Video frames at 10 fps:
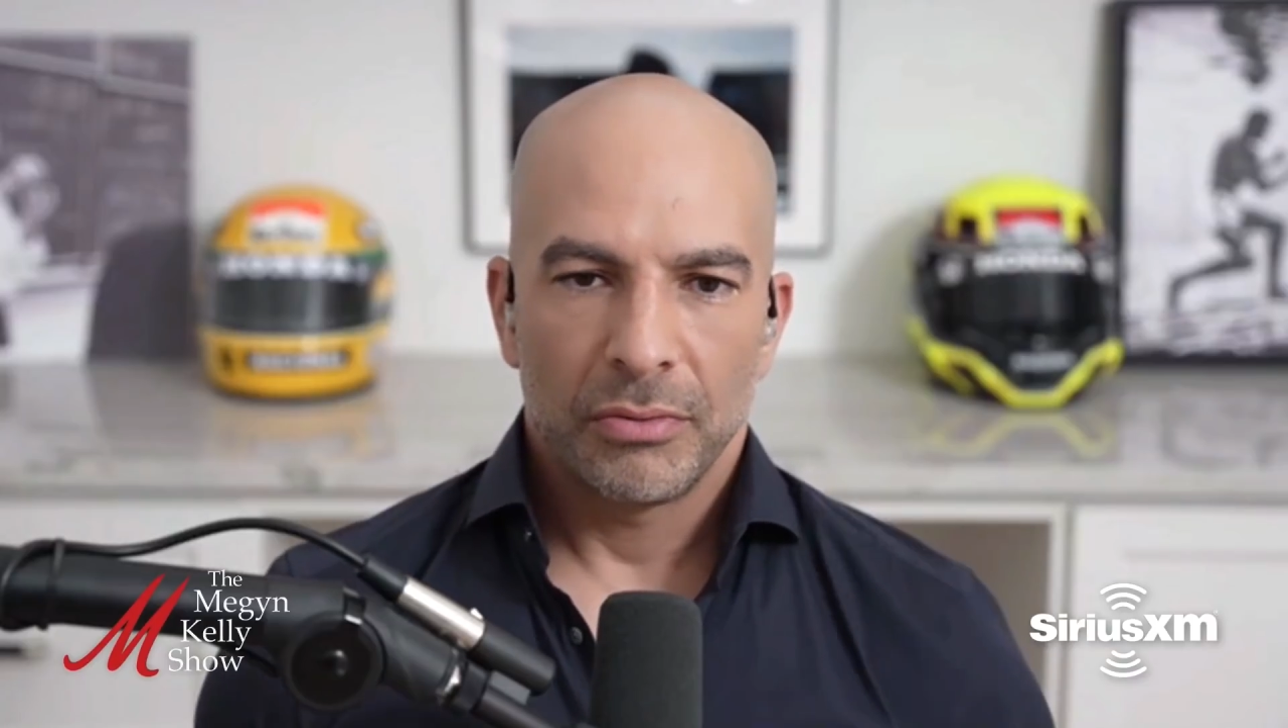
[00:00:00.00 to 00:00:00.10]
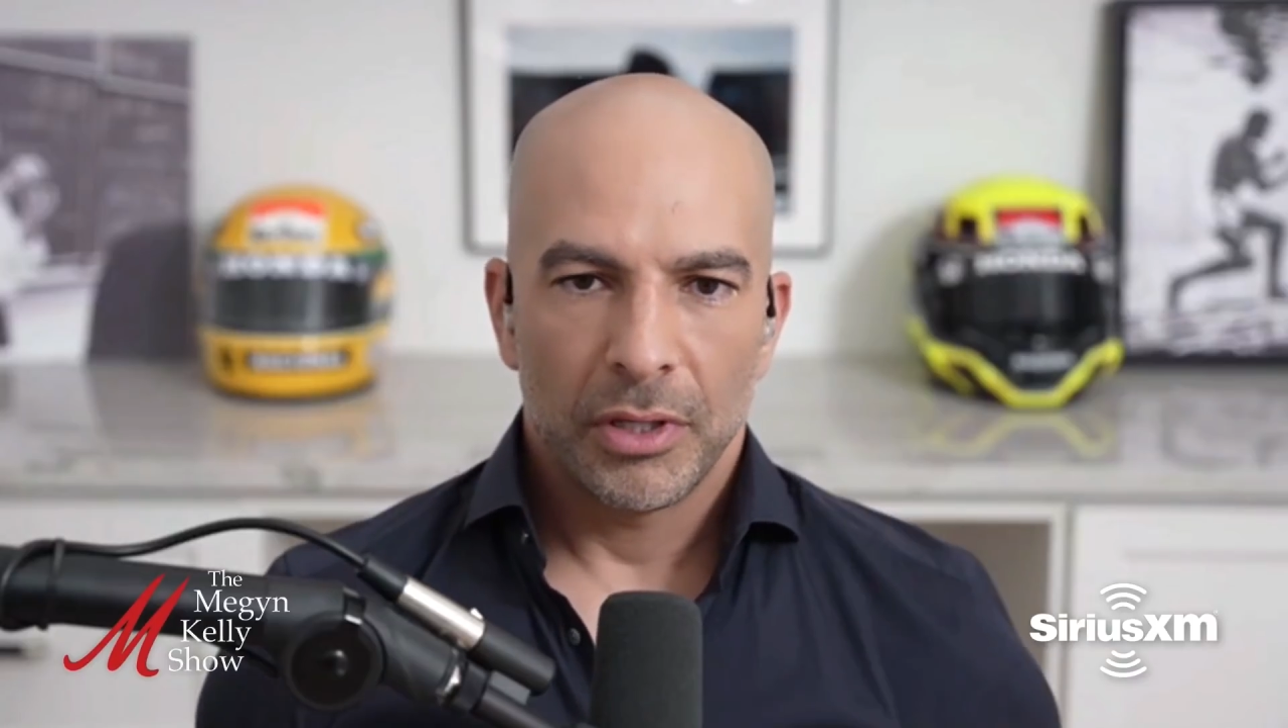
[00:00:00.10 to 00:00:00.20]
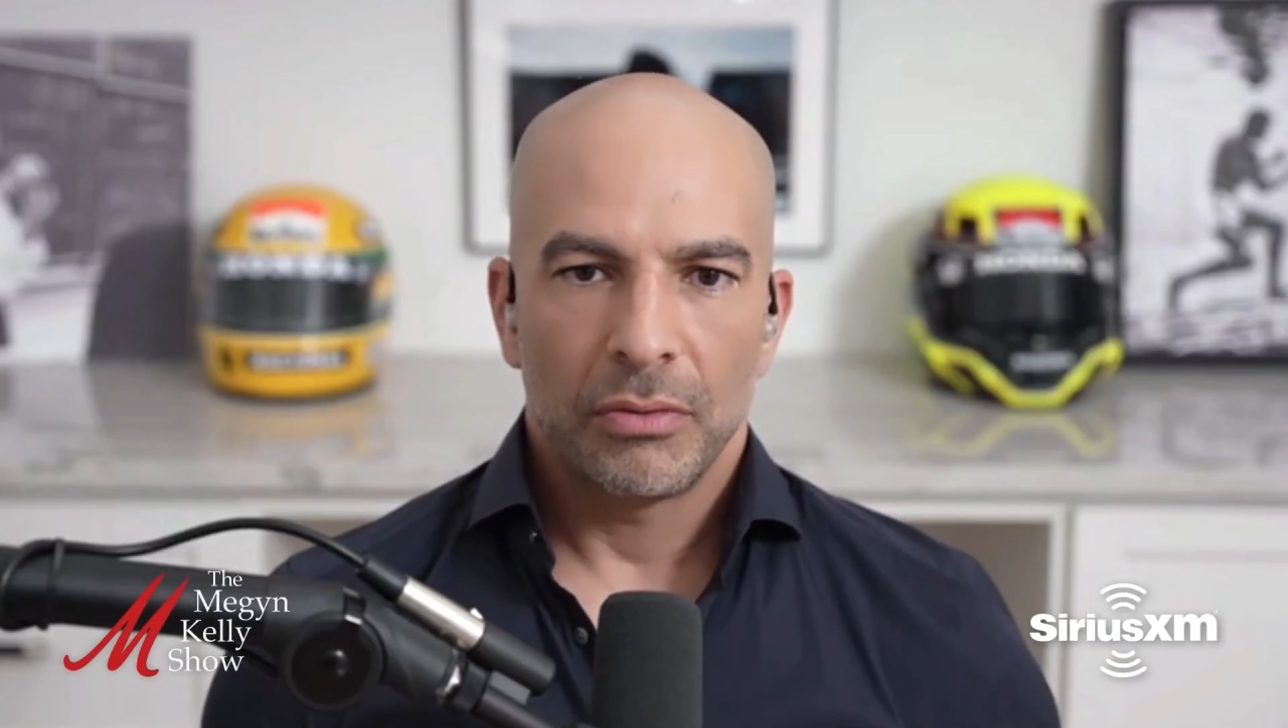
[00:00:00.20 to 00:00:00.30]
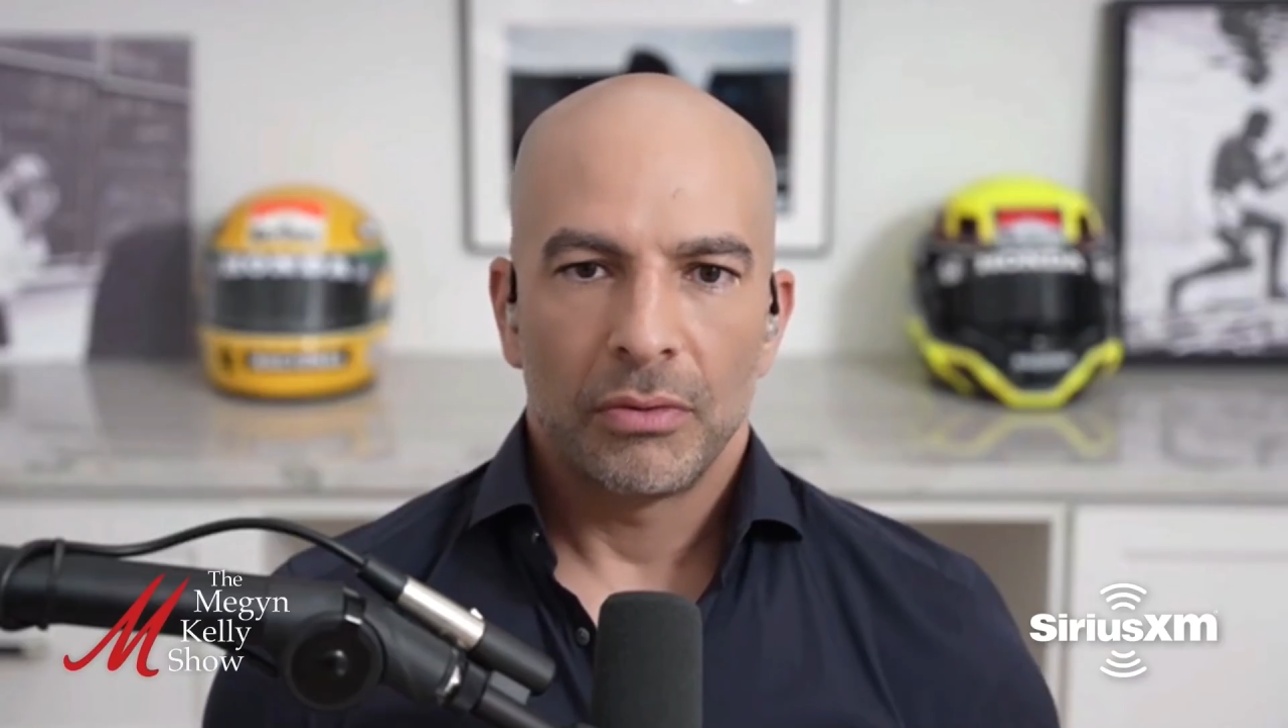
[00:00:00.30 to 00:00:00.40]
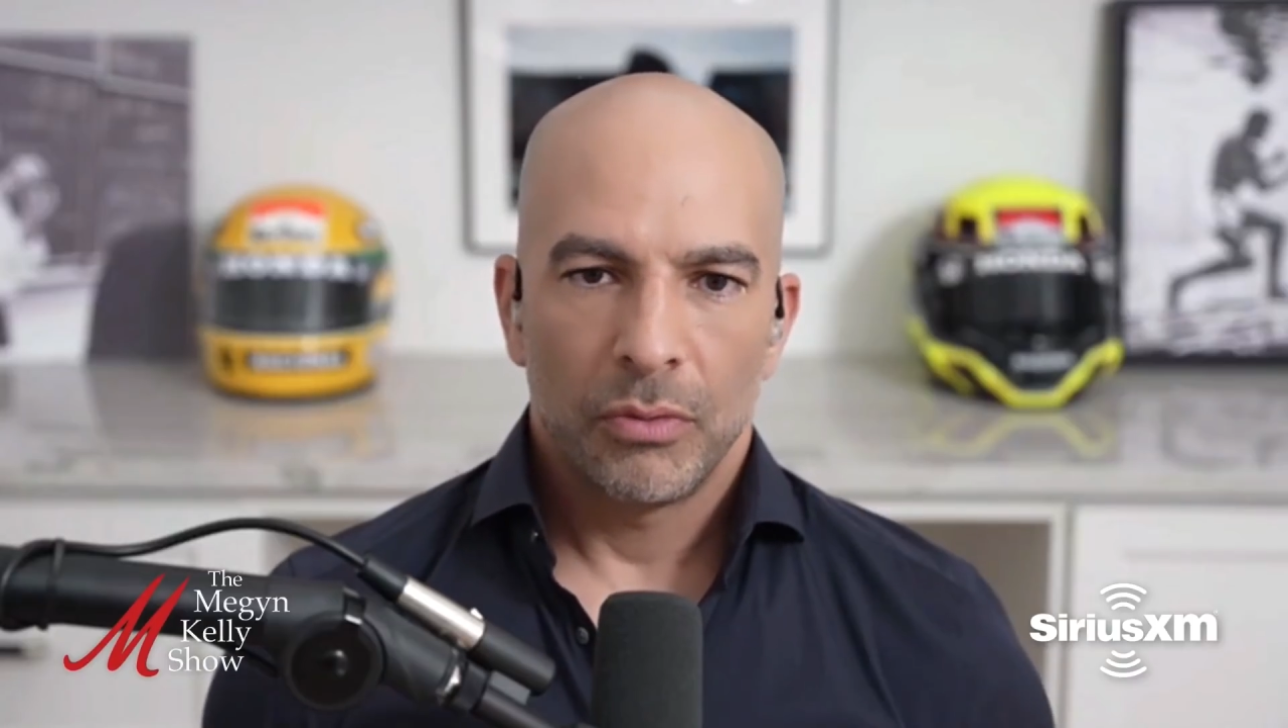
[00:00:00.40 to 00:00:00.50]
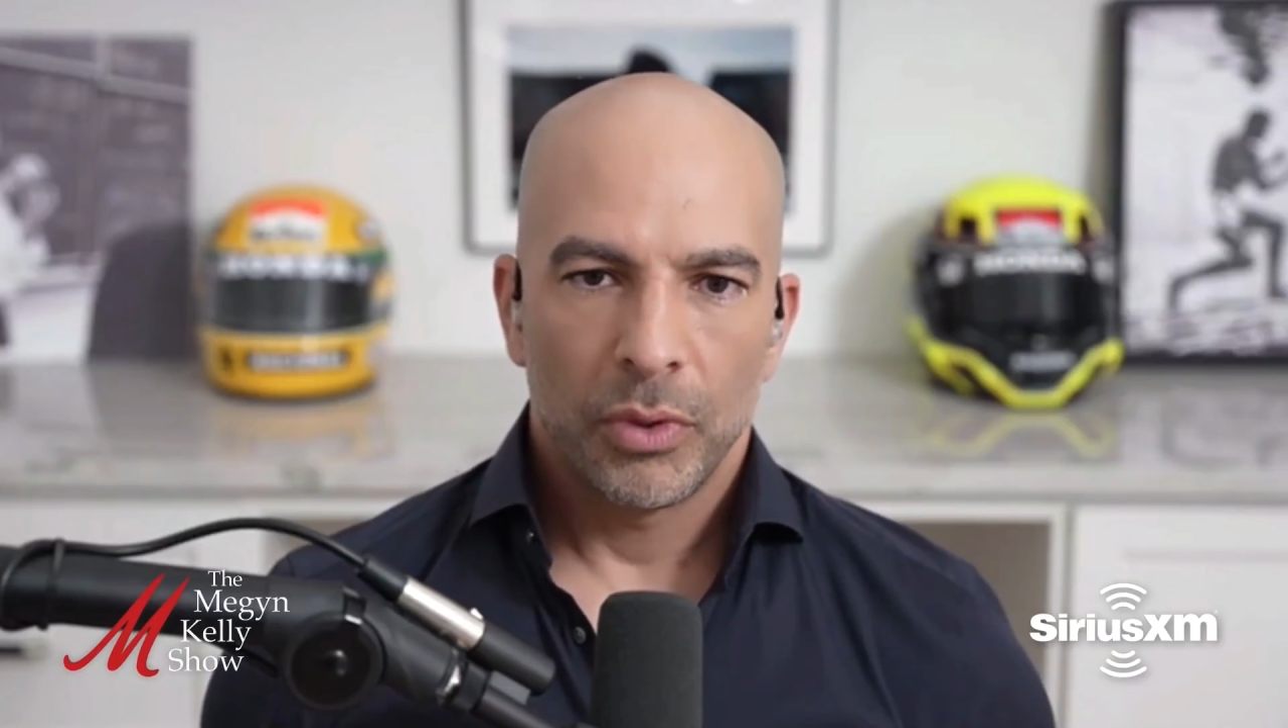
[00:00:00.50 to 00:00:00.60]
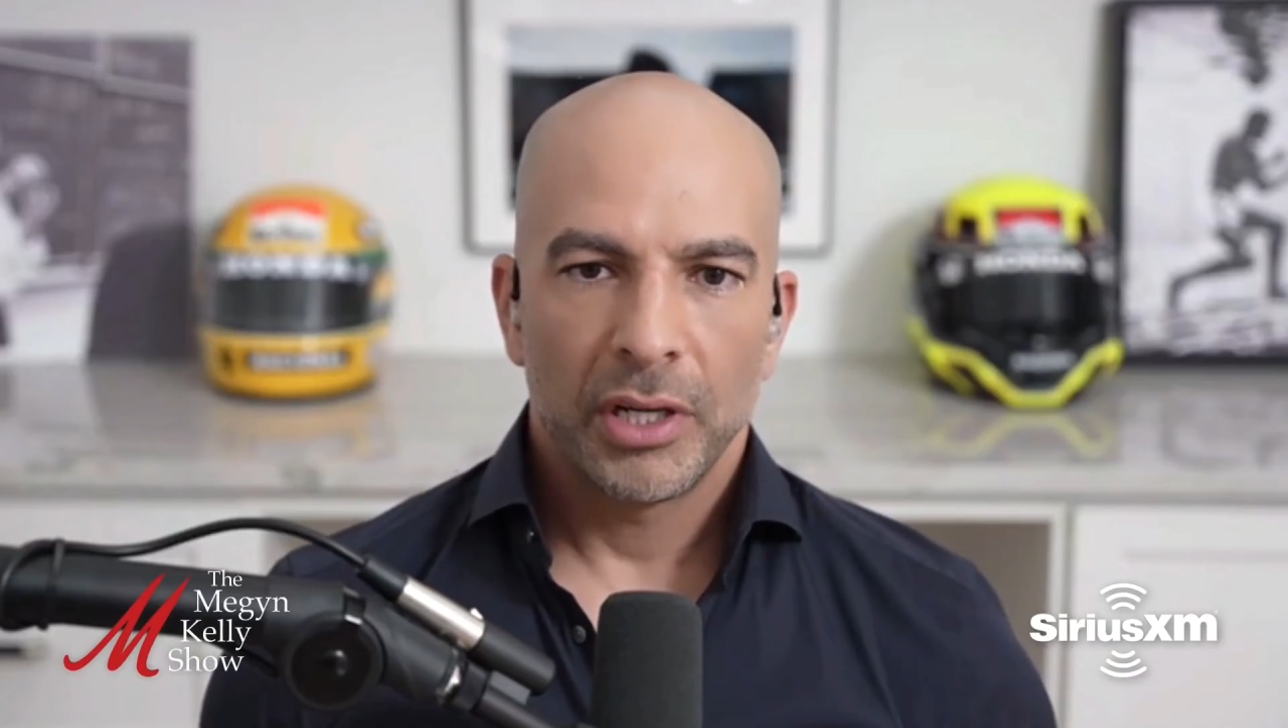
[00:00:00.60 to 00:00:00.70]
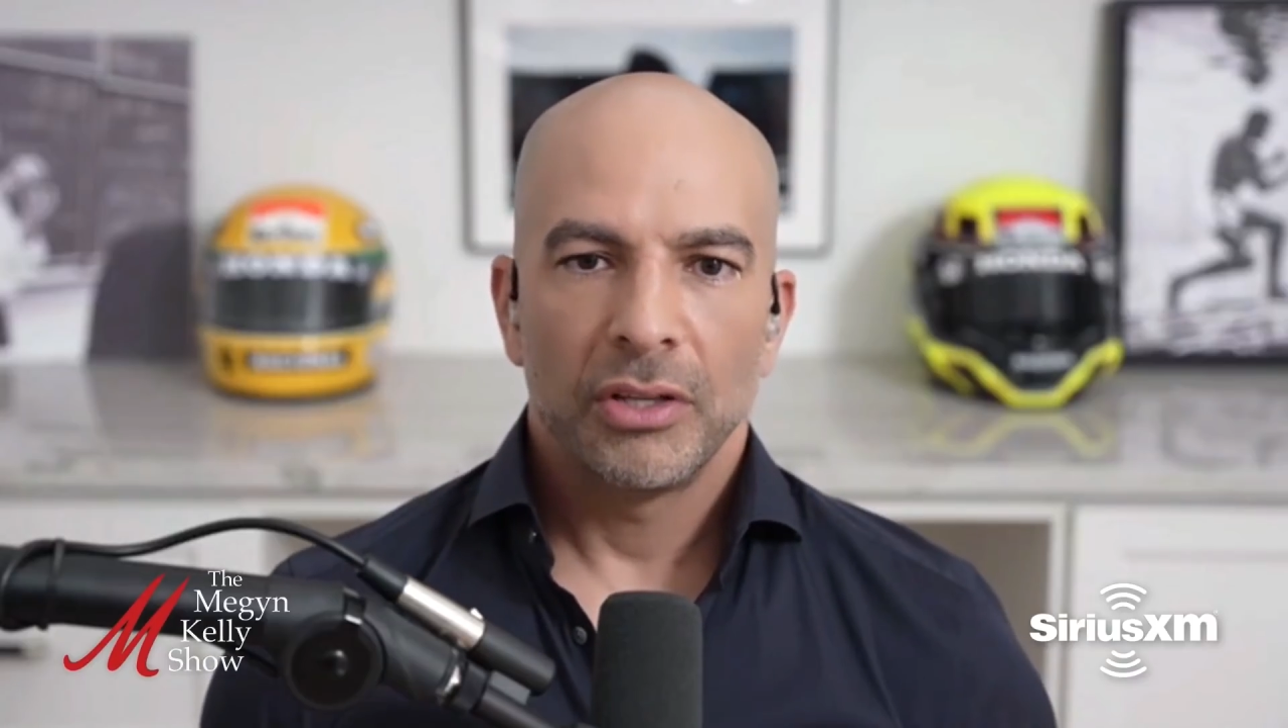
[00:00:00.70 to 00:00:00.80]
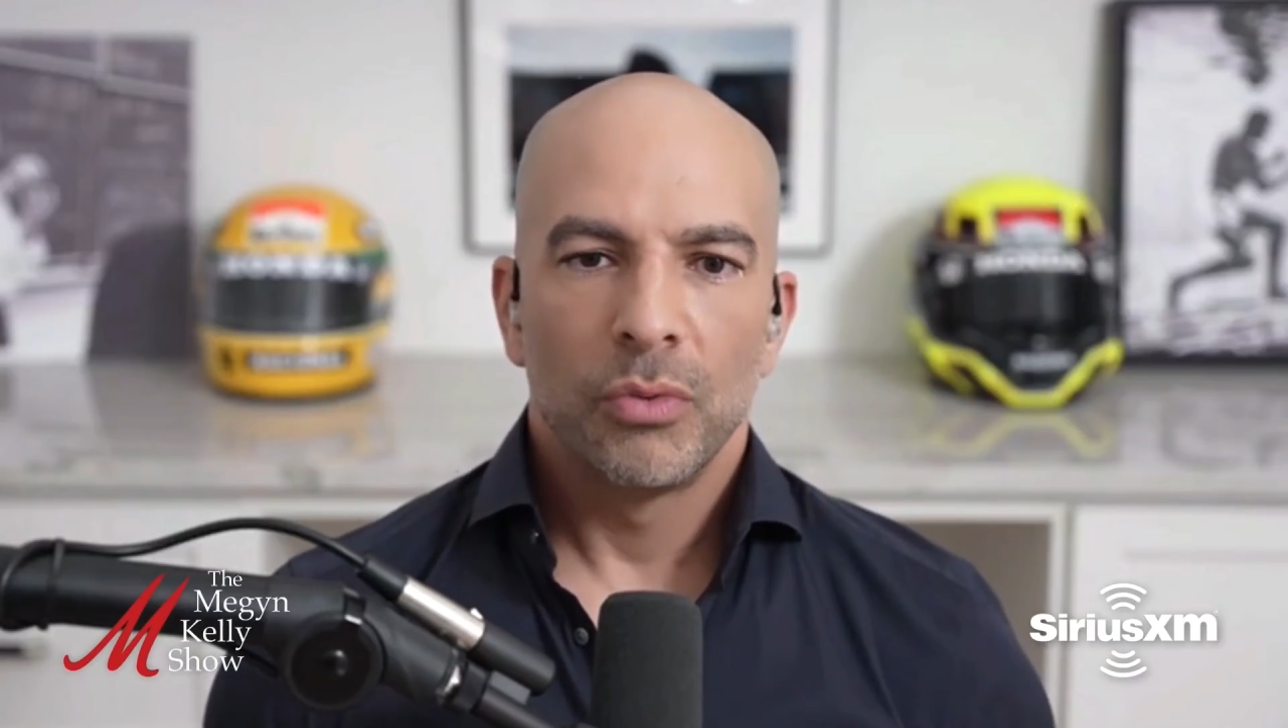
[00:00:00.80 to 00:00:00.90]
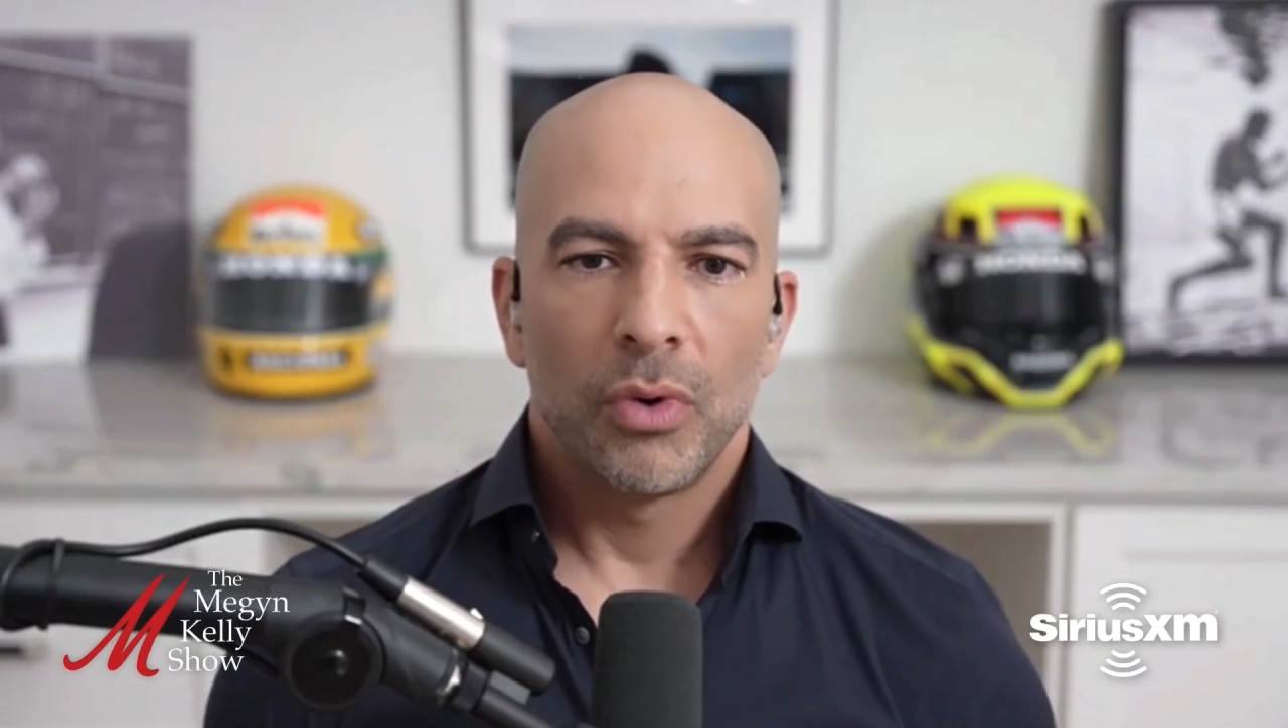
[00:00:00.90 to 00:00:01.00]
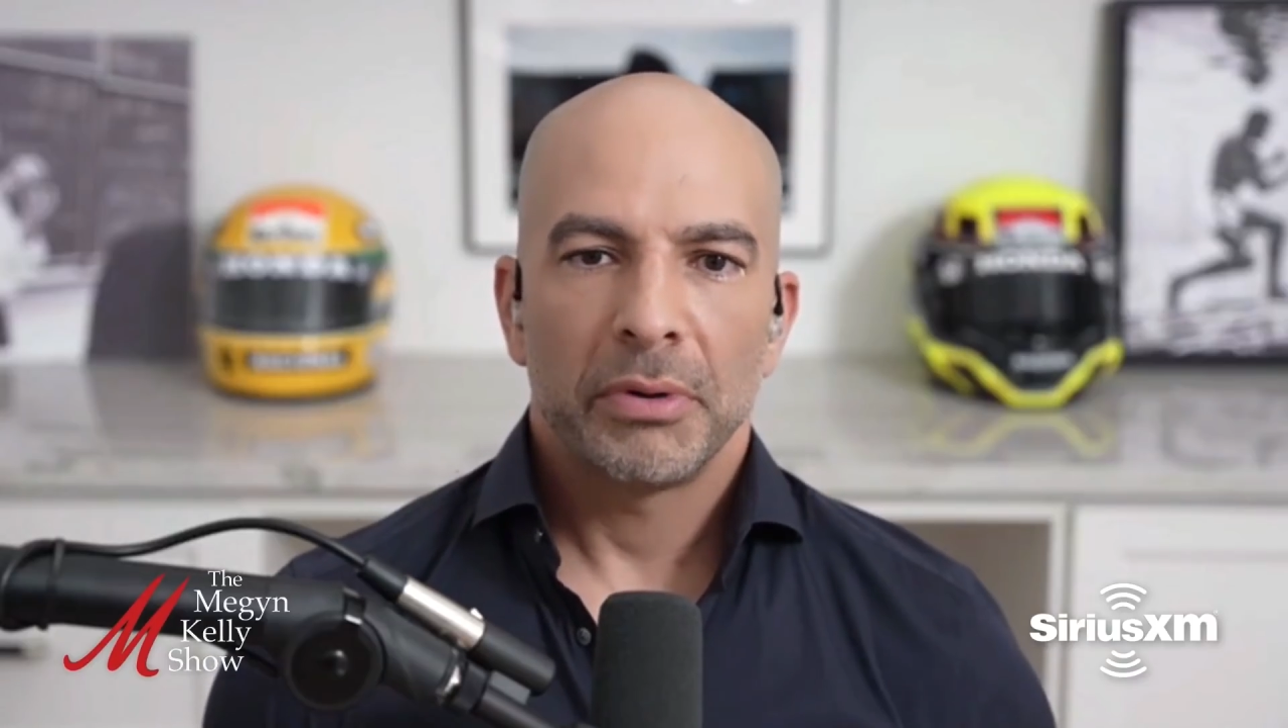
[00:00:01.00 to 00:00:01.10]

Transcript: you know what do you